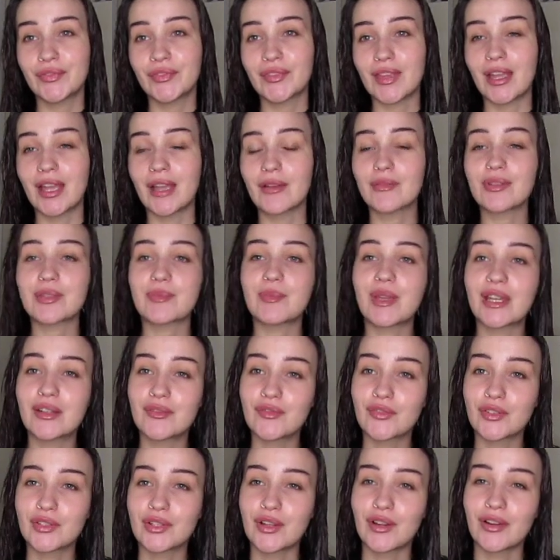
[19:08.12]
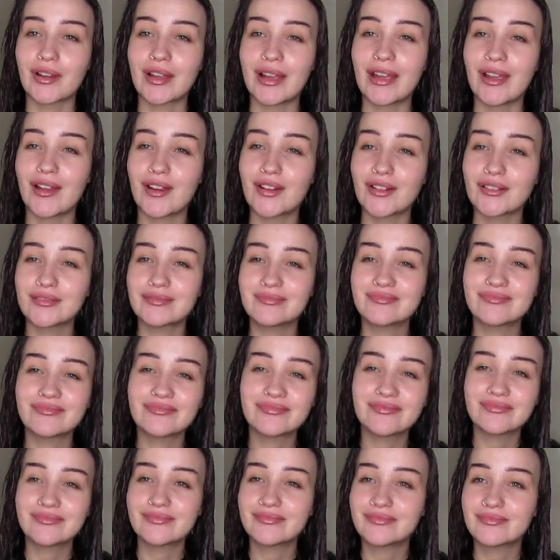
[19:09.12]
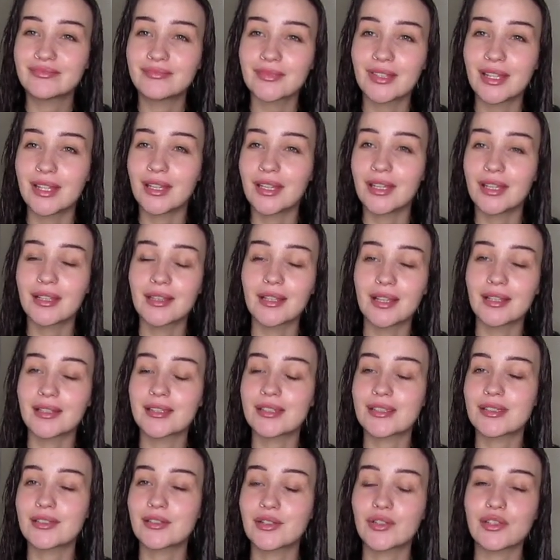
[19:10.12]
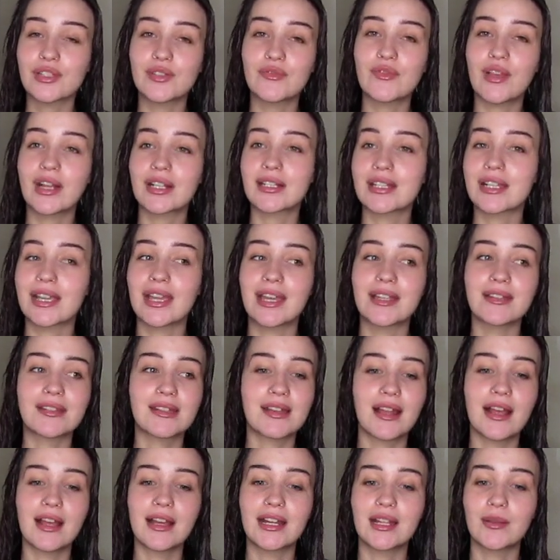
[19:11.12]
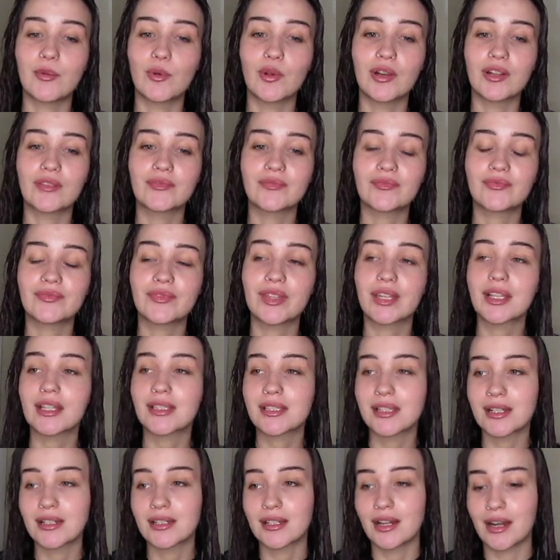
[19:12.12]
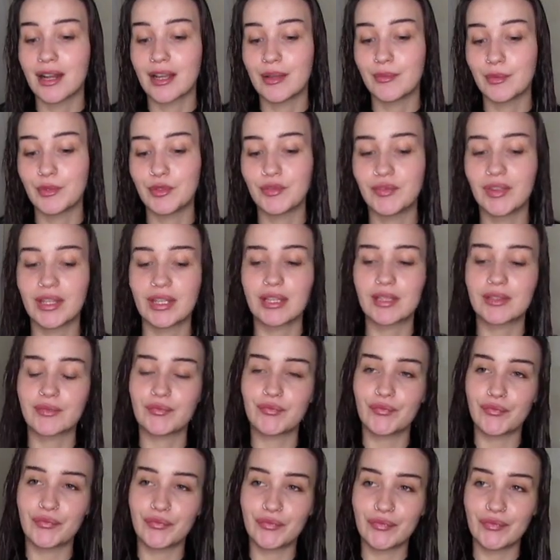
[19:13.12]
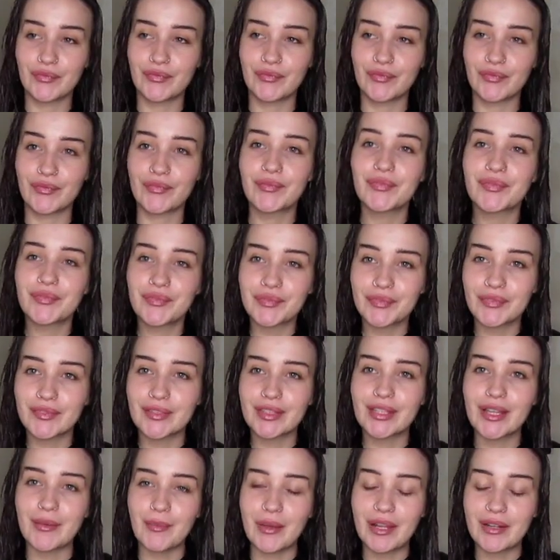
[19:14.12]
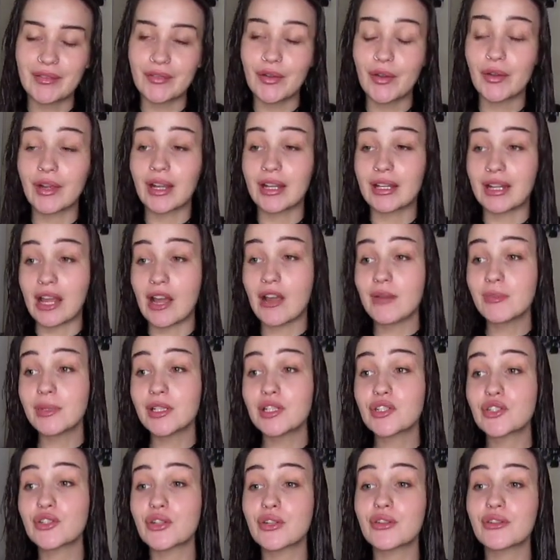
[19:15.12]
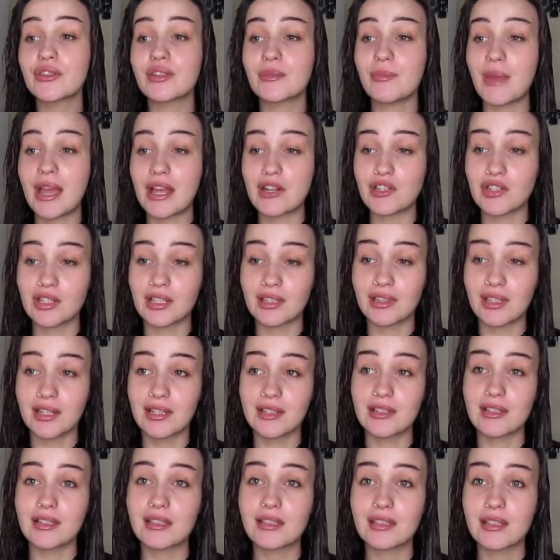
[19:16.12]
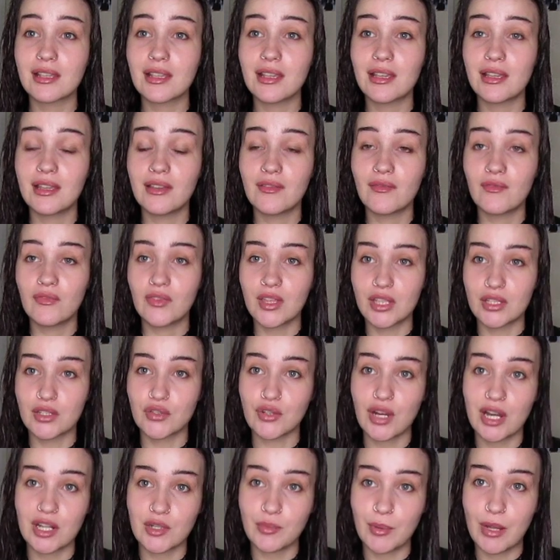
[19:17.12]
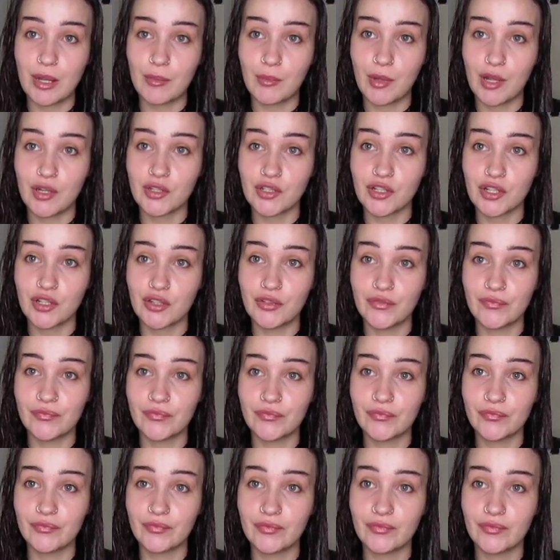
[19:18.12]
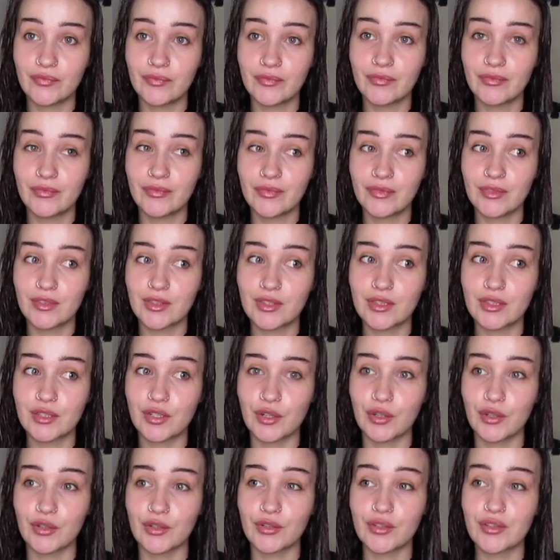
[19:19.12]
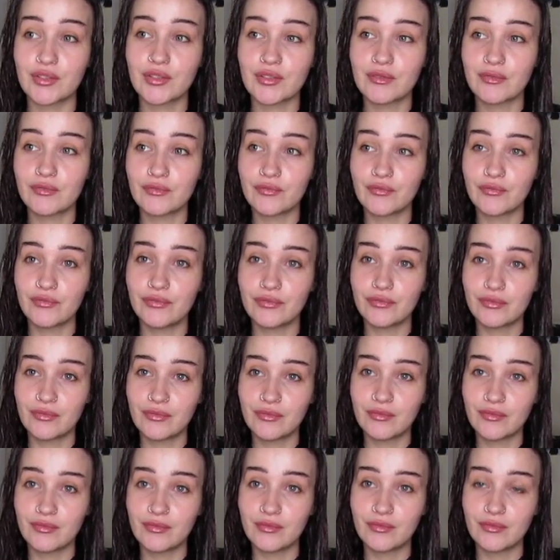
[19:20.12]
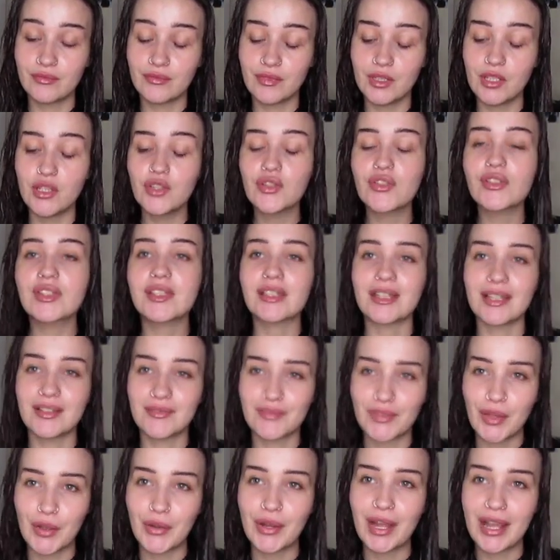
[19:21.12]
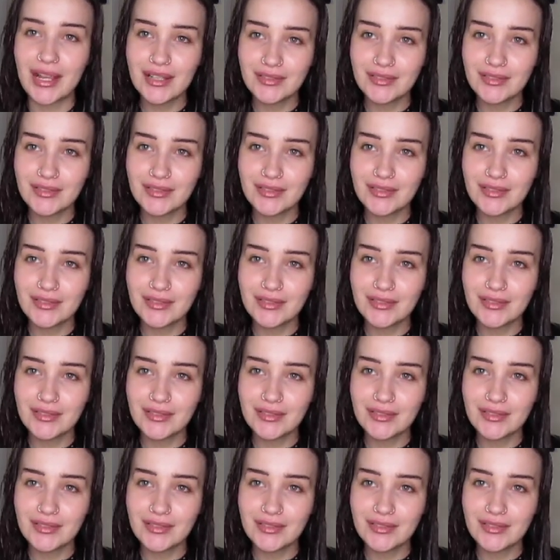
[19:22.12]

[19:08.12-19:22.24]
I was made for dark hair, and that's just a fact I can't deny anymore. Like, it's undeniable. Like, come on. Okay, now I'm going to show you the magic that is this trash bag poncho. Turned. You'll see, okay?